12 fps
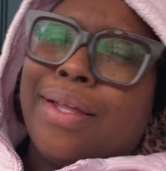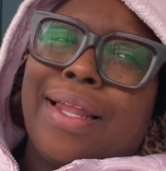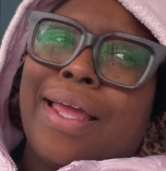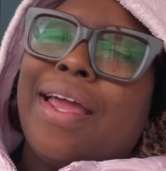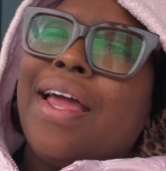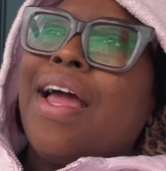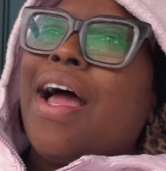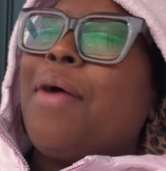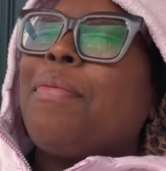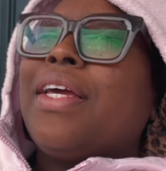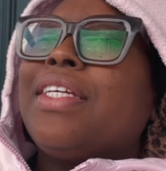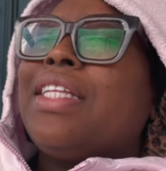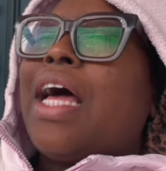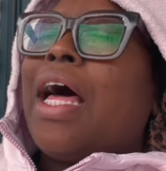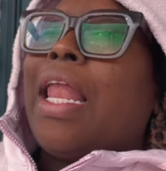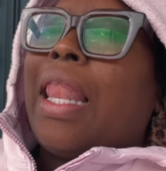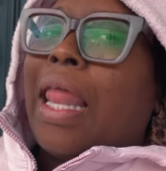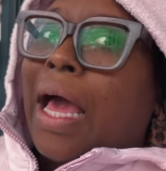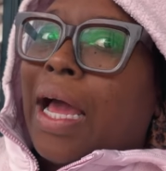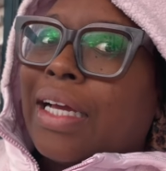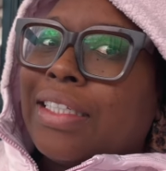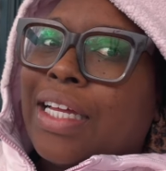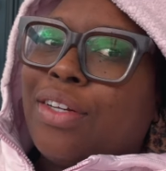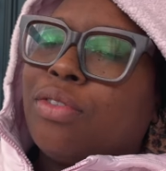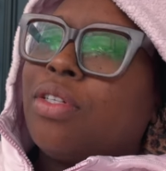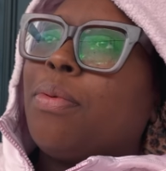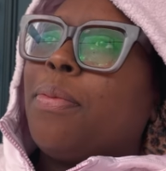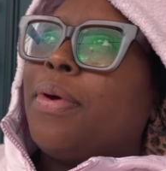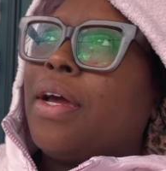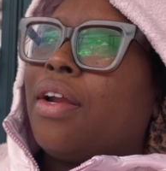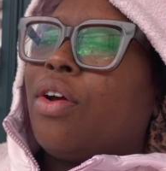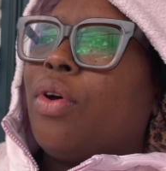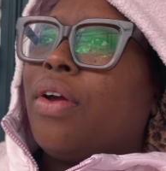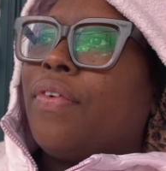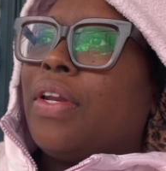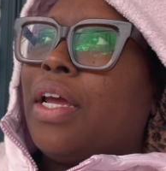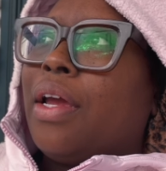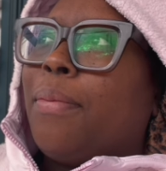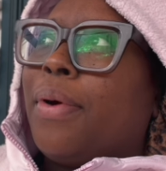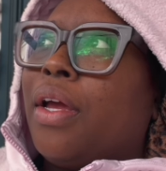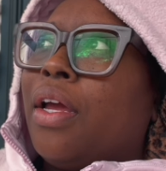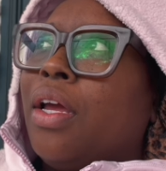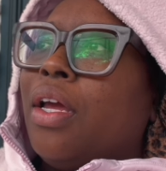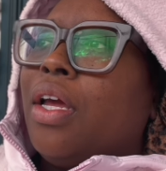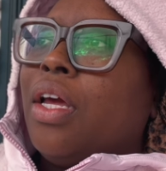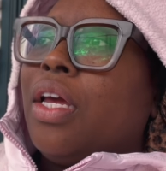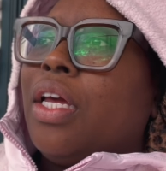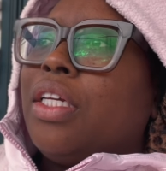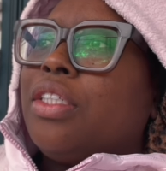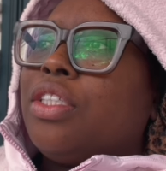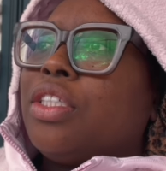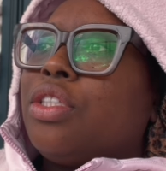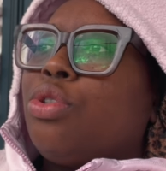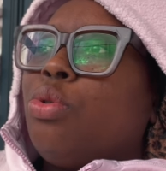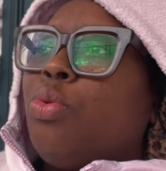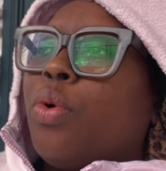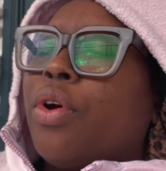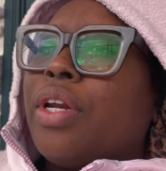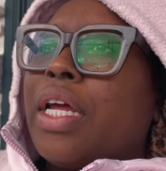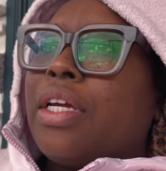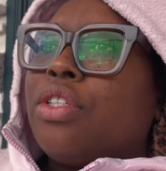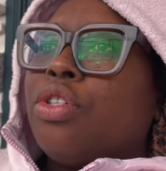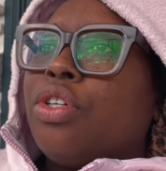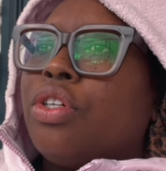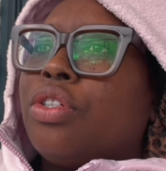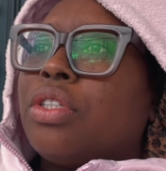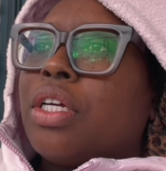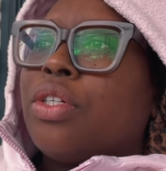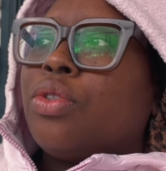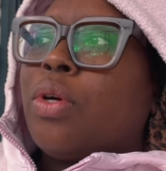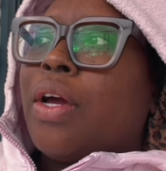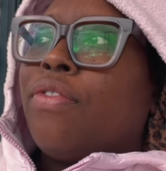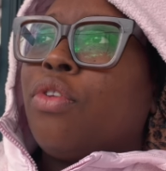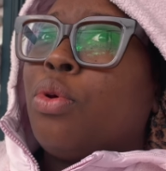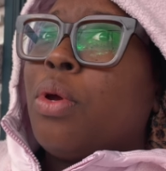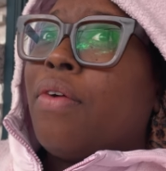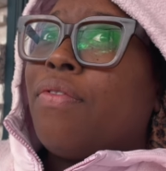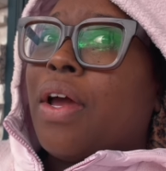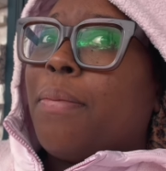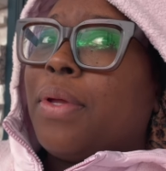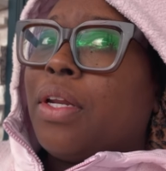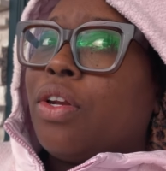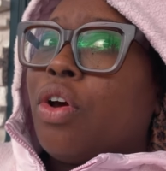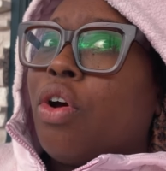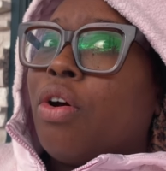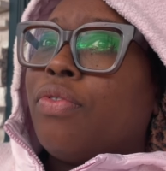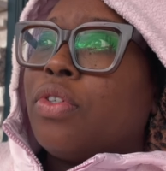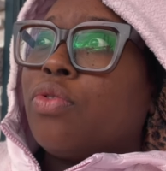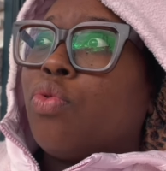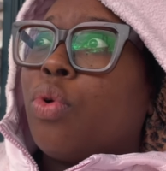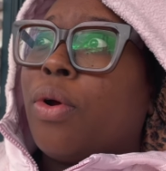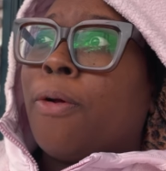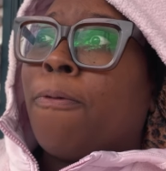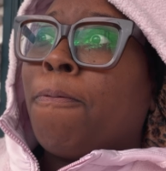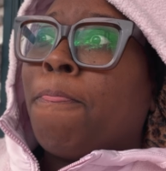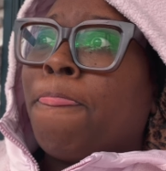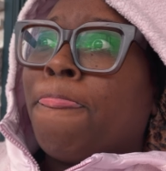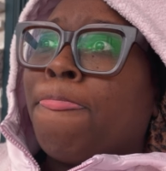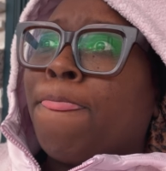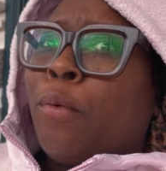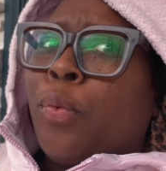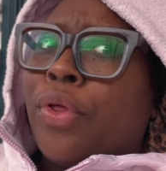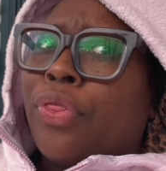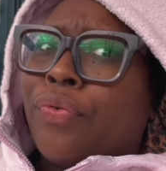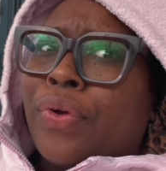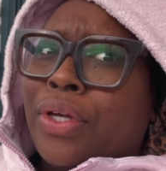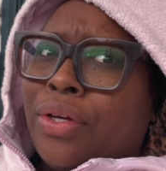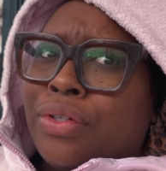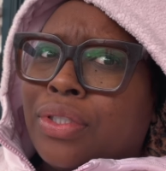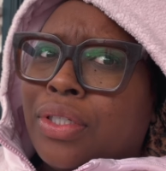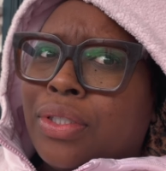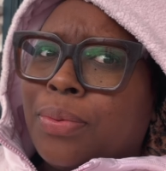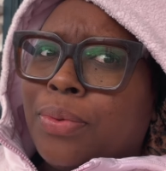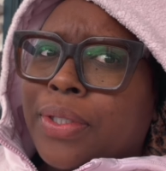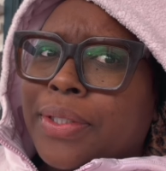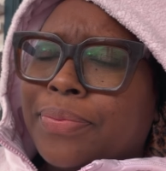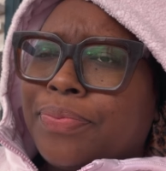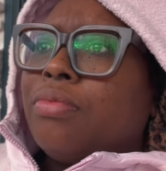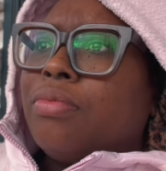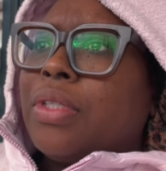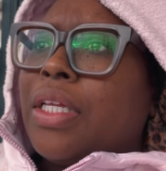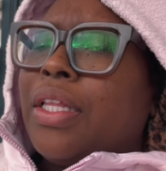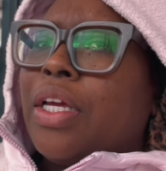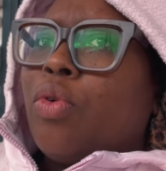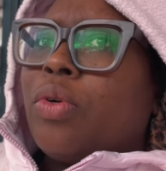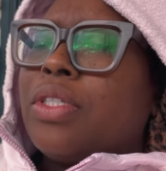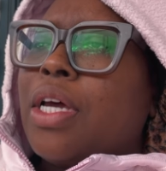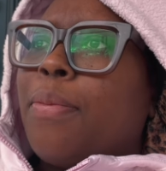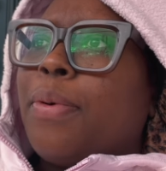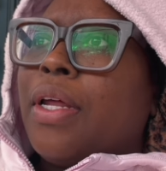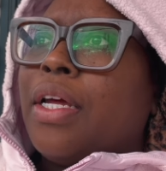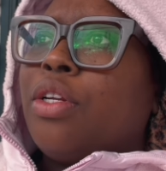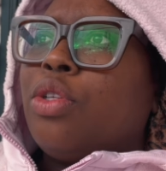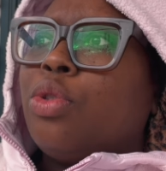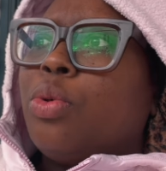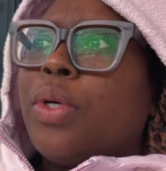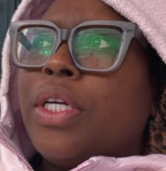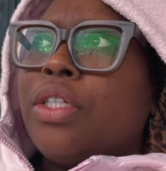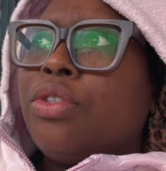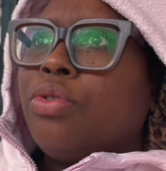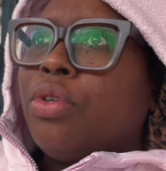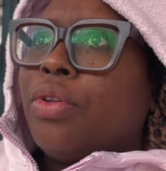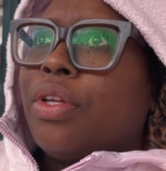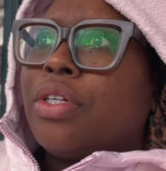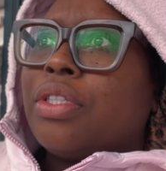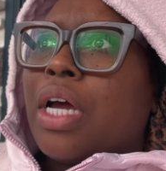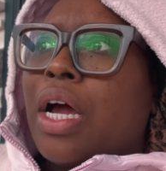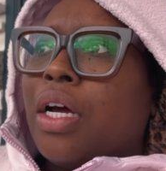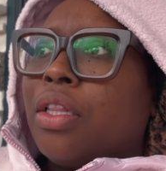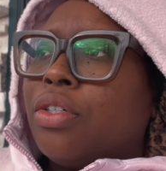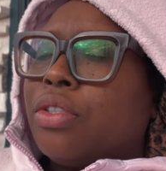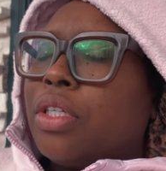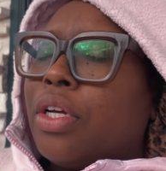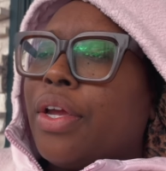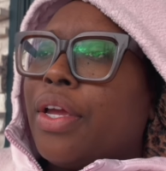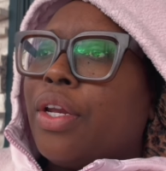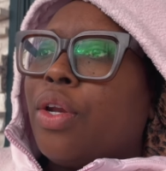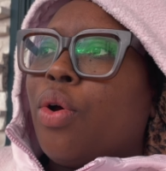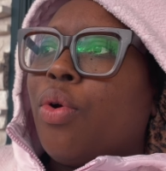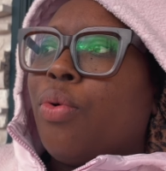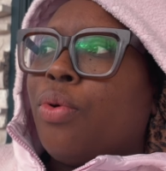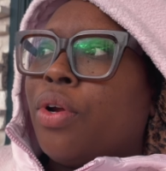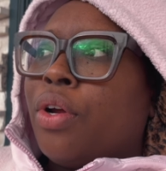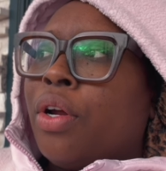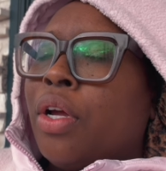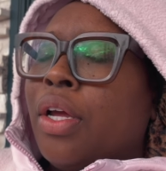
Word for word: like, I mean, it's not a lot because I know some people got to go every day, but it's just to work that into your schedule after you have not been in the office for, what, three years at this point? And then on top of that, the twins, you know, they're toddlers, they're getting older,